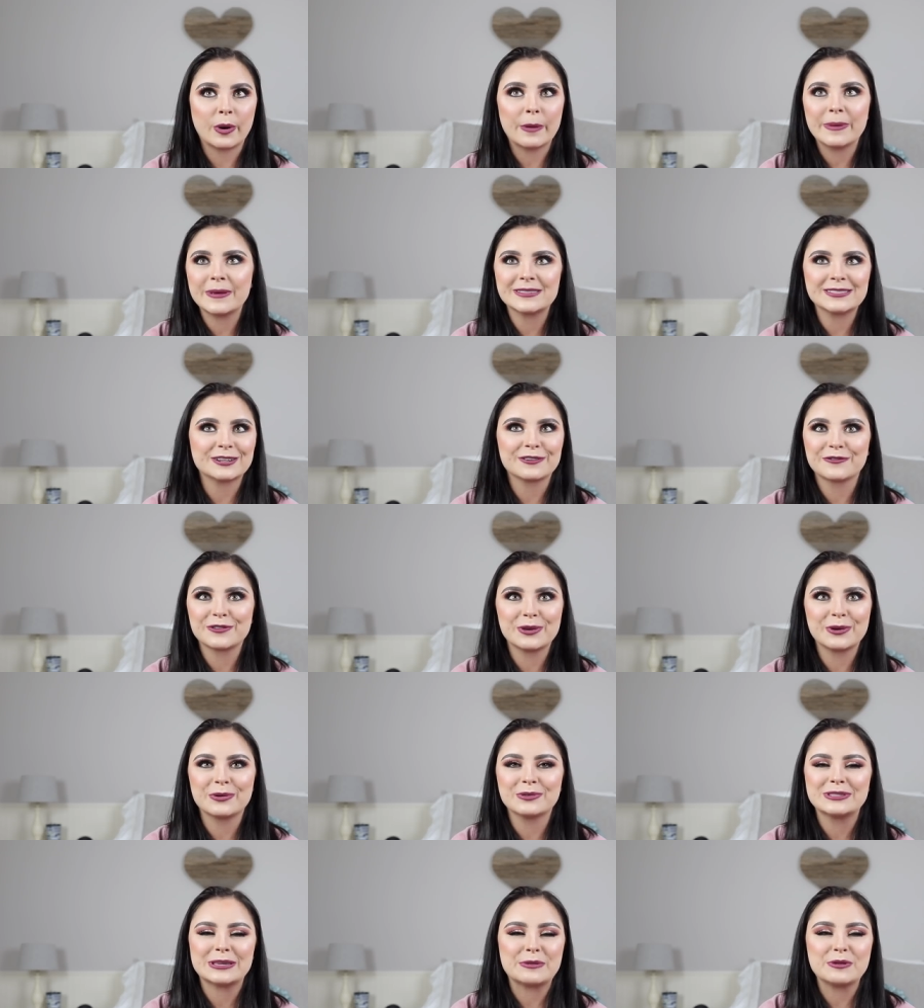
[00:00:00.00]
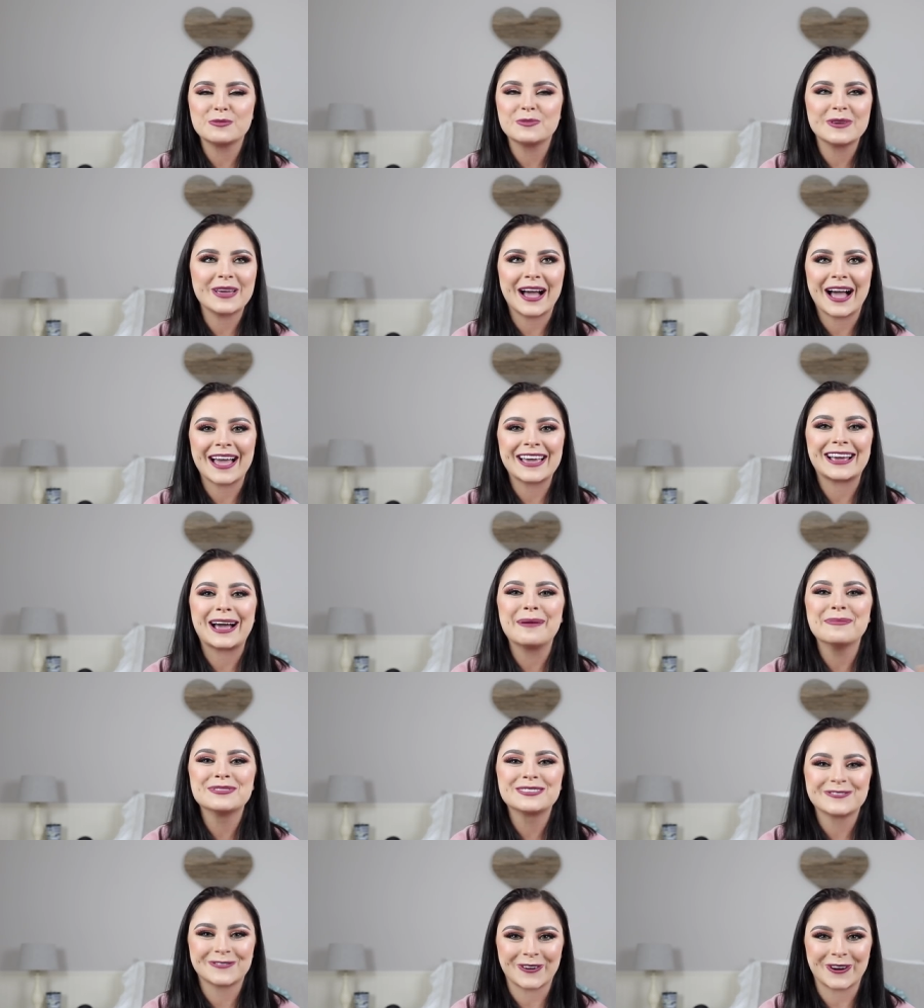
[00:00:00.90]
Web-based interview, WBI,
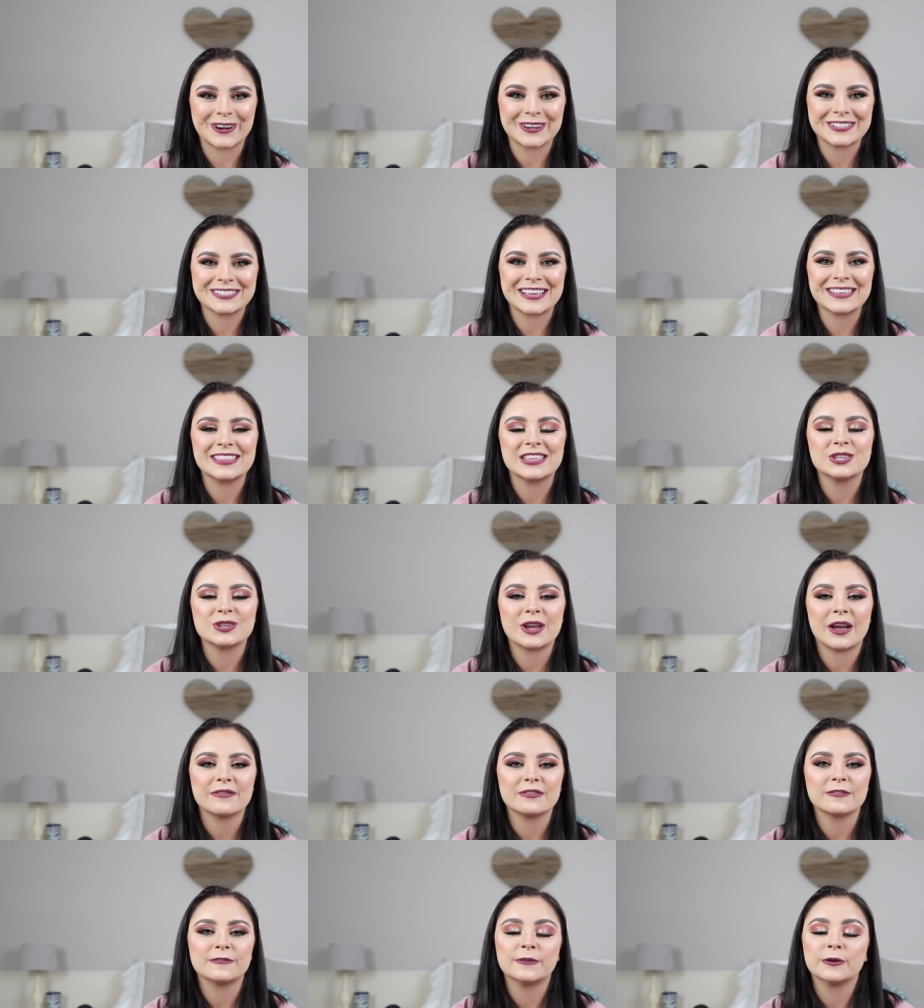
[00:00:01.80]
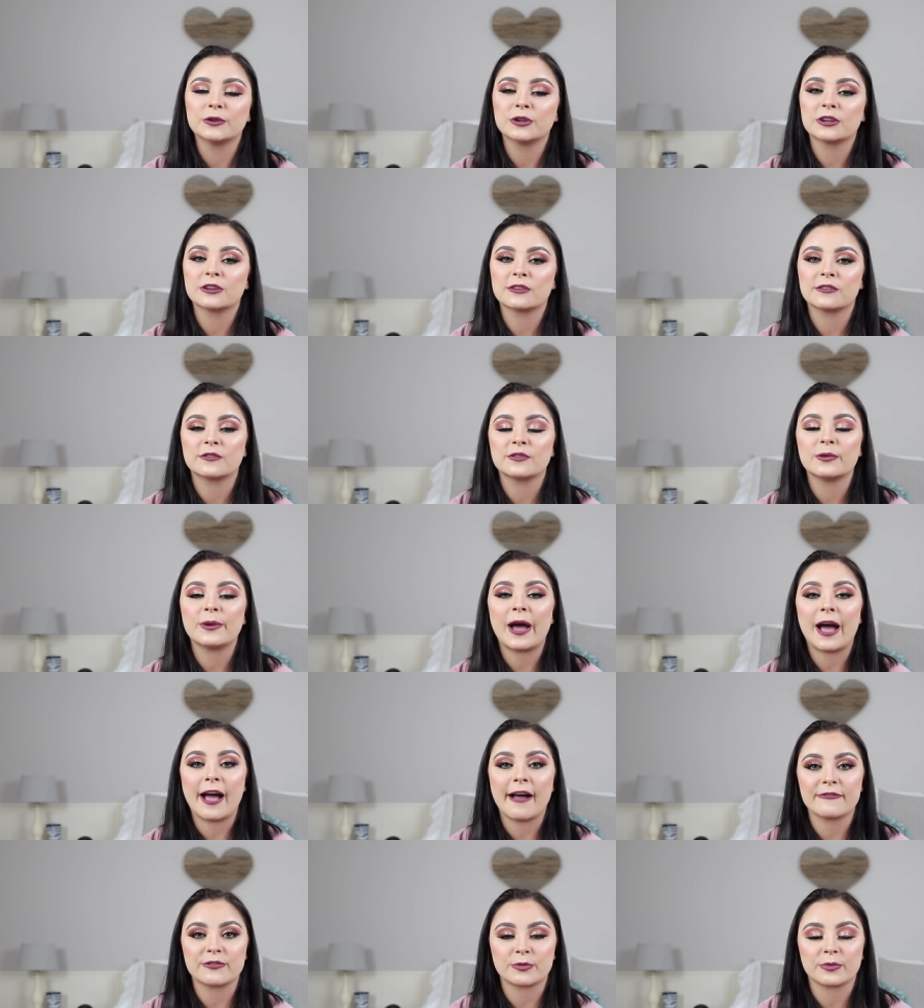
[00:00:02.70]
comes first, and then you have the phone interview
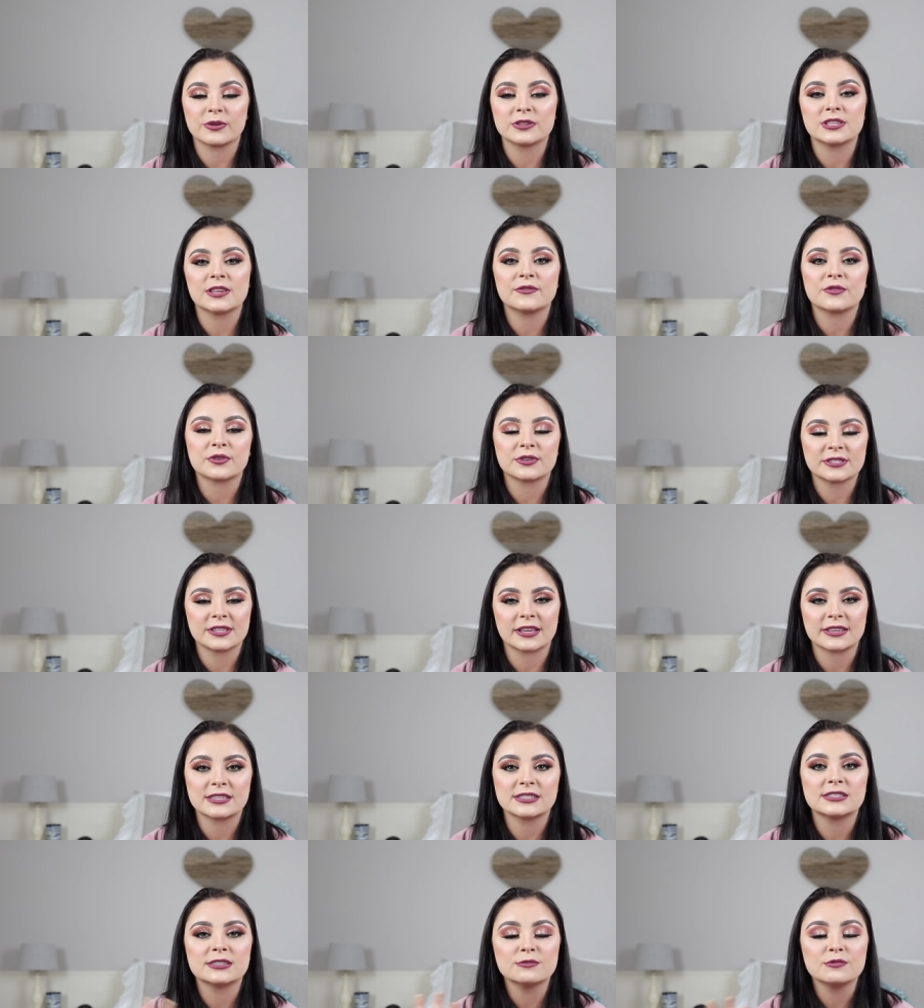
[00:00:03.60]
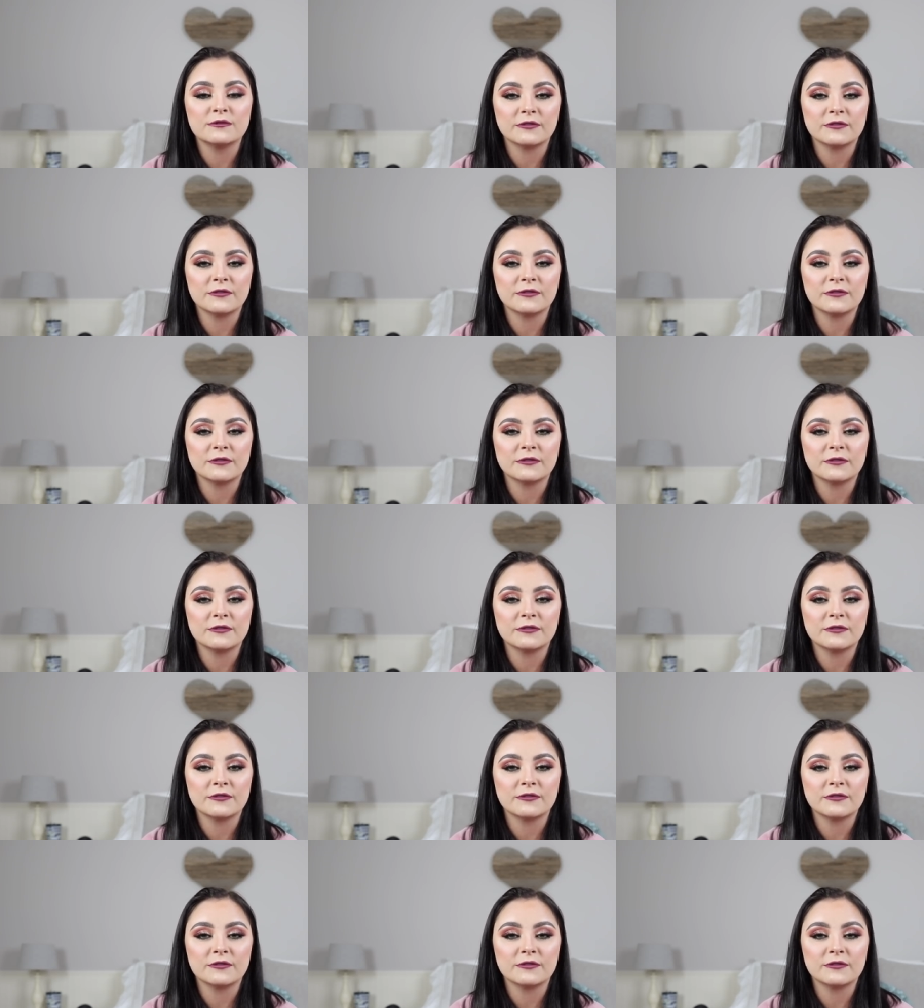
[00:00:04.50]
afterwards if you're selected to